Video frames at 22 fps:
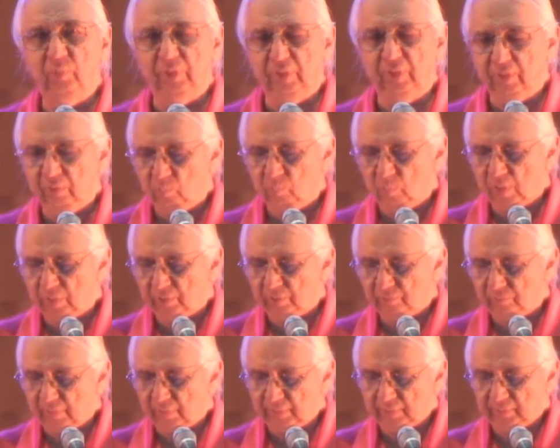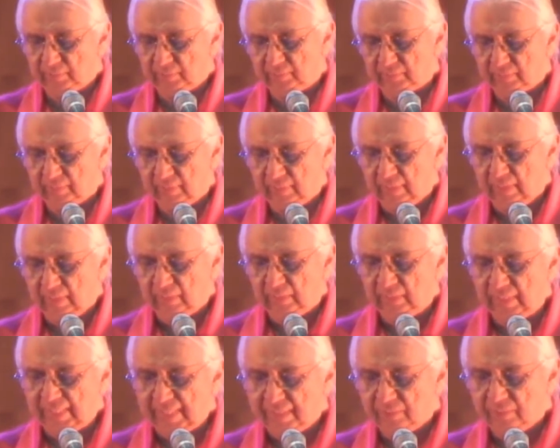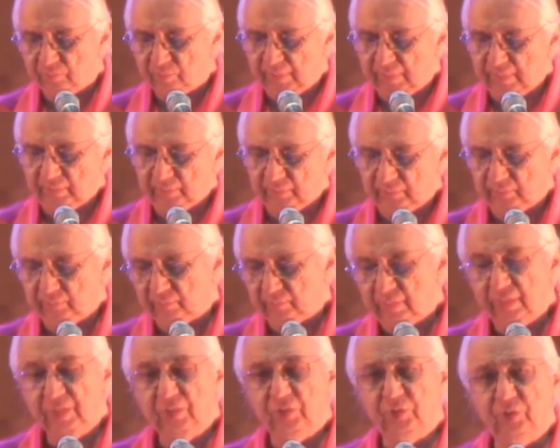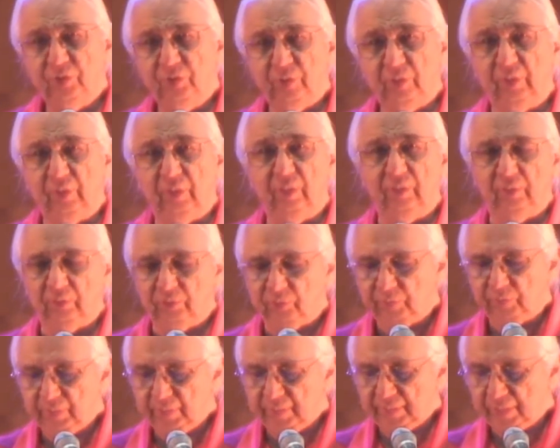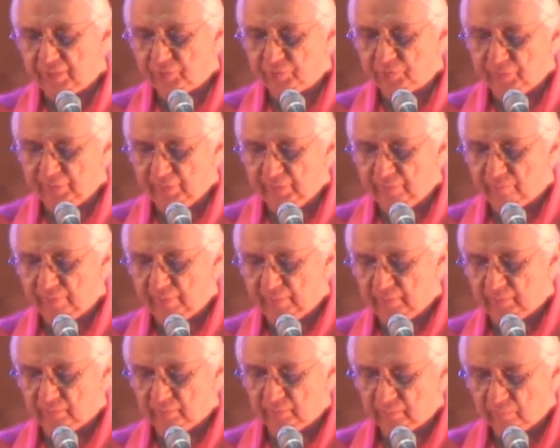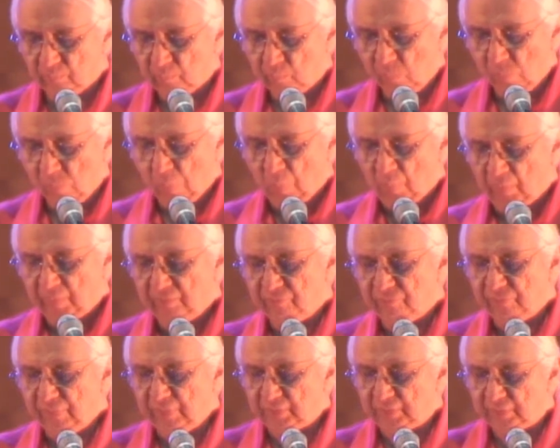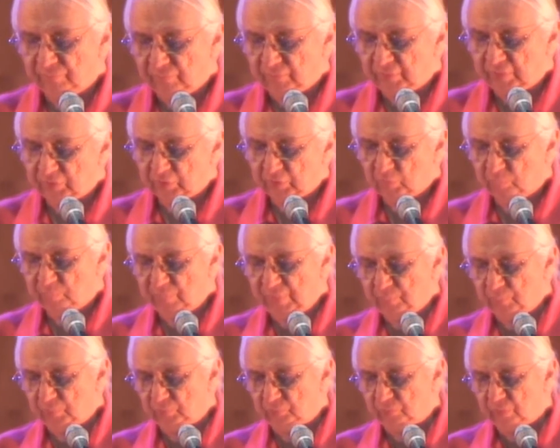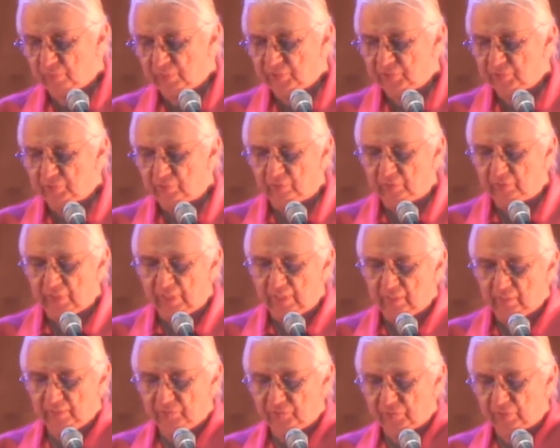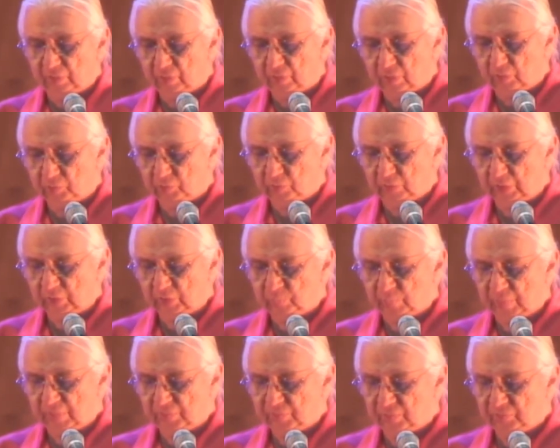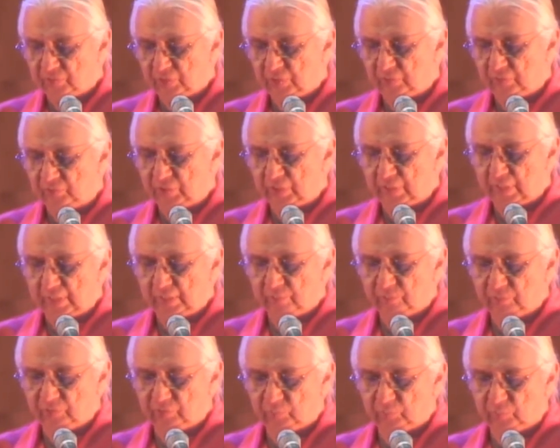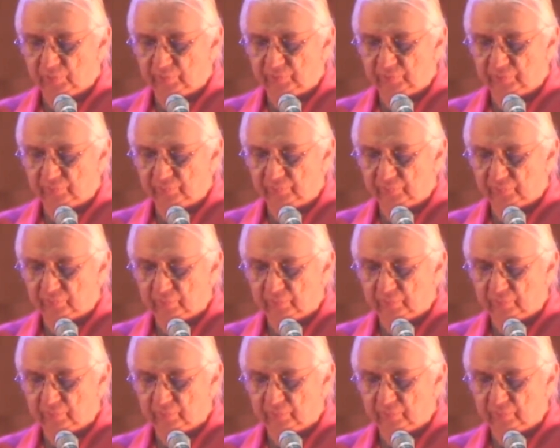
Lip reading: rights, land rights, treaty and treaty rights, defense of Indigenous peoples' traditional knowledge and cultural expressions and genetic resources.